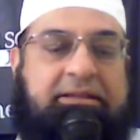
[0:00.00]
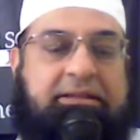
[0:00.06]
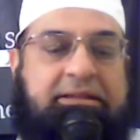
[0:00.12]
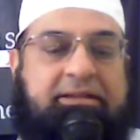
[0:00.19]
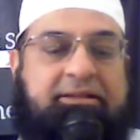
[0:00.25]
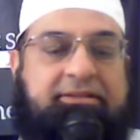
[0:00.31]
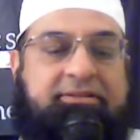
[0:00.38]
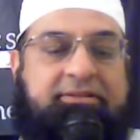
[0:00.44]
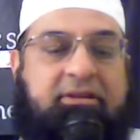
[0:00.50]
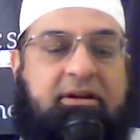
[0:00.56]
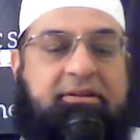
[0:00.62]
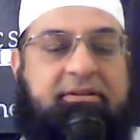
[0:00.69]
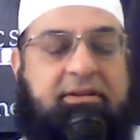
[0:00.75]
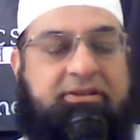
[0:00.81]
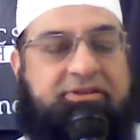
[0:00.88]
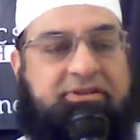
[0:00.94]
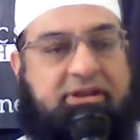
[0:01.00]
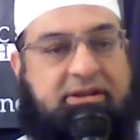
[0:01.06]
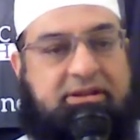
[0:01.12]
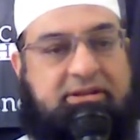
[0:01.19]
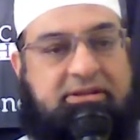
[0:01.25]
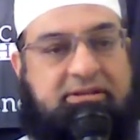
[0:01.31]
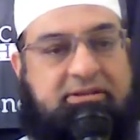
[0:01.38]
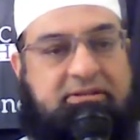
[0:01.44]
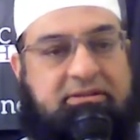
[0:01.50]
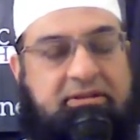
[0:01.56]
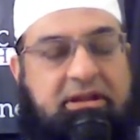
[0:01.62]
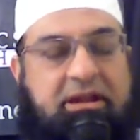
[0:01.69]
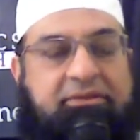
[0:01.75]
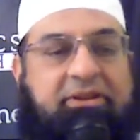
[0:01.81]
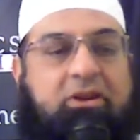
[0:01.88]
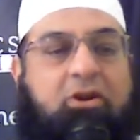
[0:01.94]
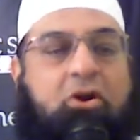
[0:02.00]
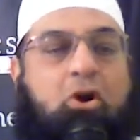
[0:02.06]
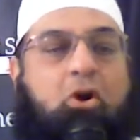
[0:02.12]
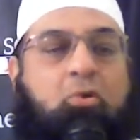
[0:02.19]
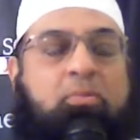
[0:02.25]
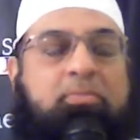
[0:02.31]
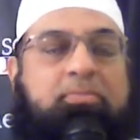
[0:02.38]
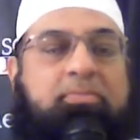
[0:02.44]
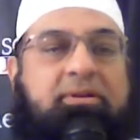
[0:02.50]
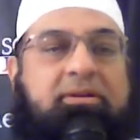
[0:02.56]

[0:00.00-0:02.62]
is ar-raja, having hope.